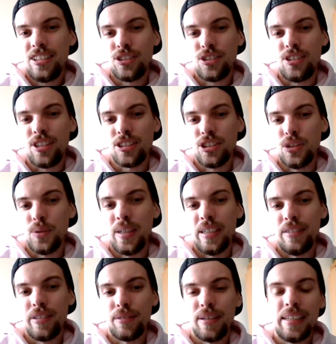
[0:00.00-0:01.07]
just doesn't do
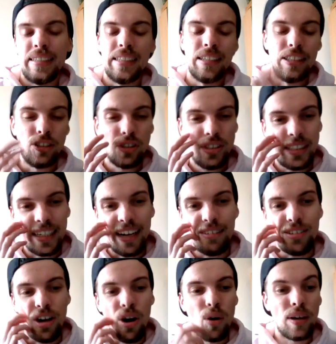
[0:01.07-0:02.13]
anything. Right here, I just take
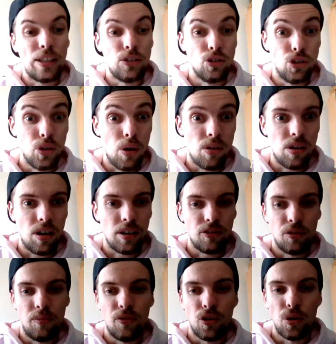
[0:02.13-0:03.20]
out the Hulky to draw a card
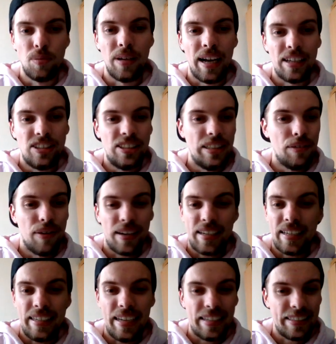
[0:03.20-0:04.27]
from Formula and see if I
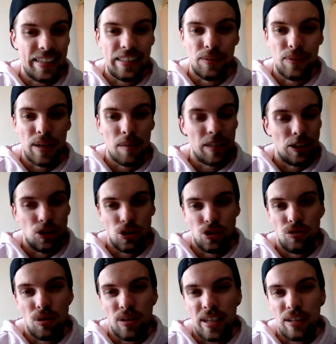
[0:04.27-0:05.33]
can get anywhere, but I
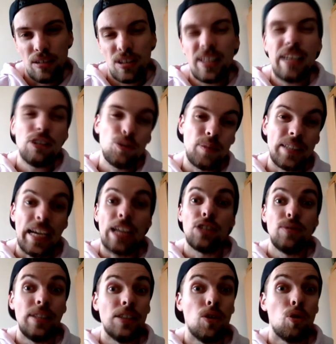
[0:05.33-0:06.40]
just draw Chaos Space,
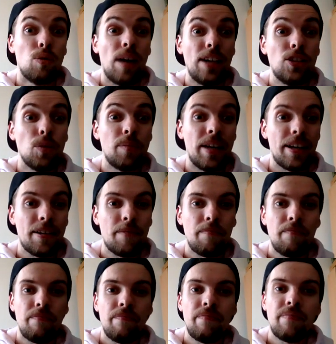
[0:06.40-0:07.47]
actually an alright top deck,
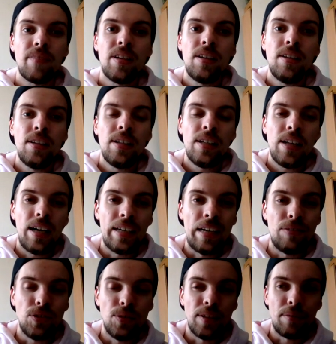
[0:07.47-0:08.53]
I
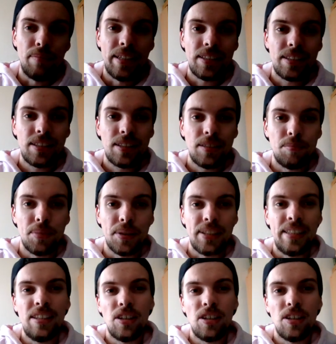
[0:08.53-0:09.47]
have to admit, but